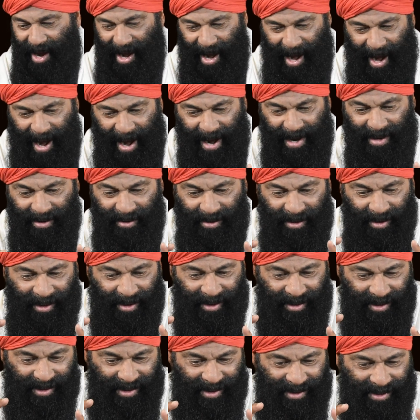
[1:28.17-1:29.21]
And
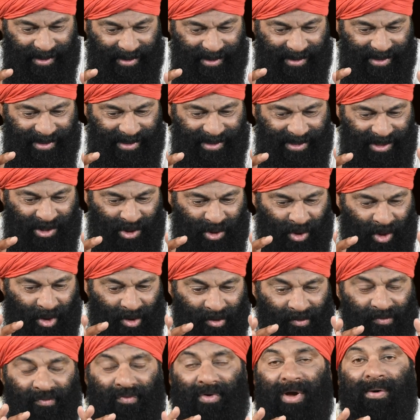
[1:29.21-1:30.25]

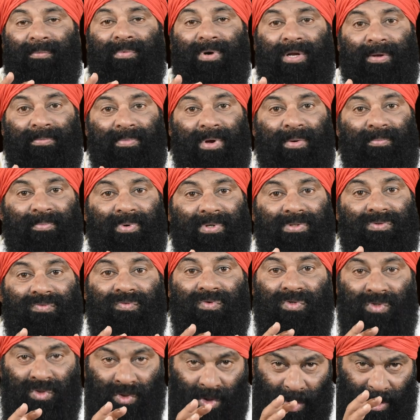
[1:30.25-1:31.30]
your family members,
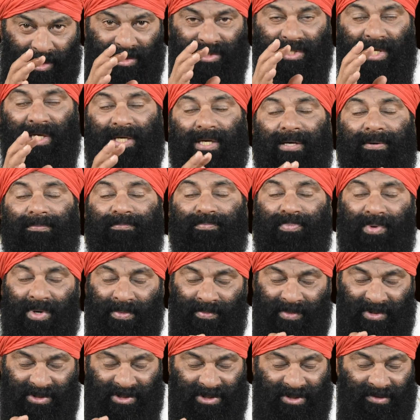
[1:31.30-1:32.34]
without taking
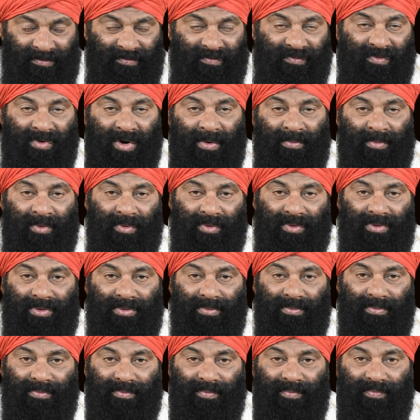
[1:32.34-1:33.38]
permission from
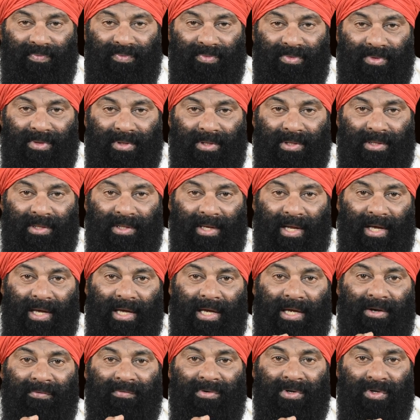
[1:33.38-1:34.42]
you,
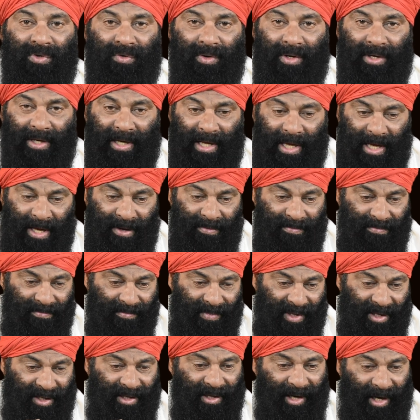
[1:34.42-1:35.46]
they've given you a
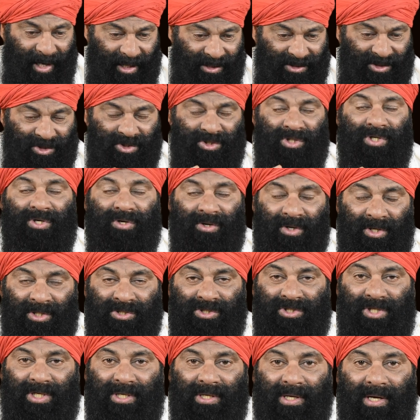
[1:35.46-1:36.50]
name, a caste, a
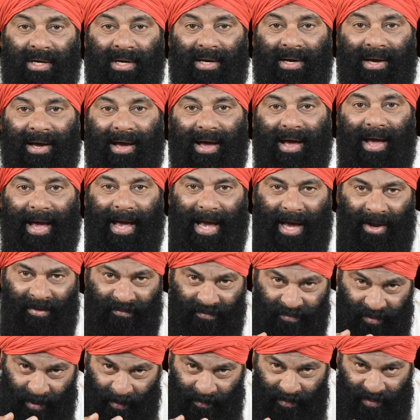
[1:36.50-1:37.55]
religion, and
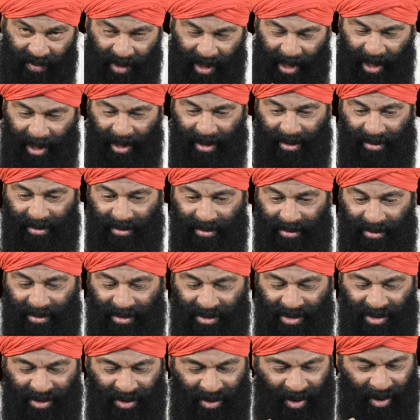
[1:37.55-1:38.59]
from there,
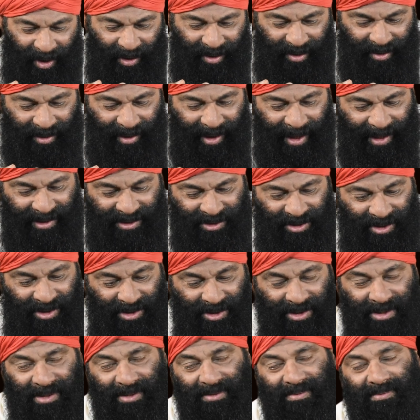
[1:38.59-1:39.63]
your
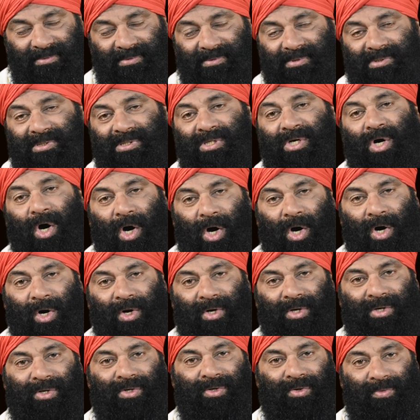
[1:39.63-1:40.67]
relaxation
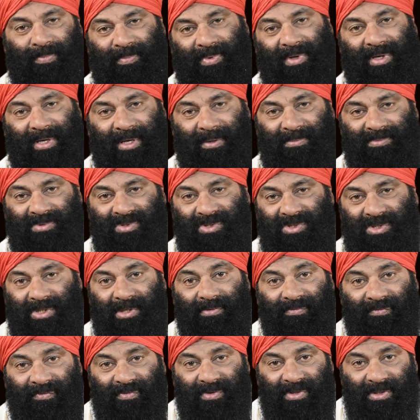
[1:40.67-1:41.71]
gone, you become
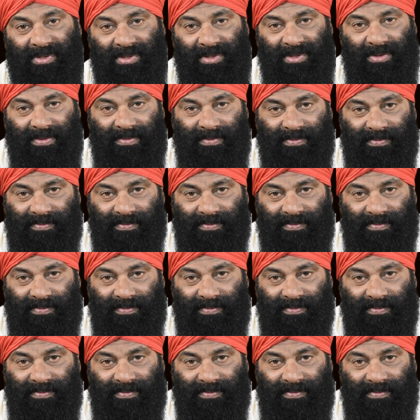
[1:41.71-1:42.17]
stiffened.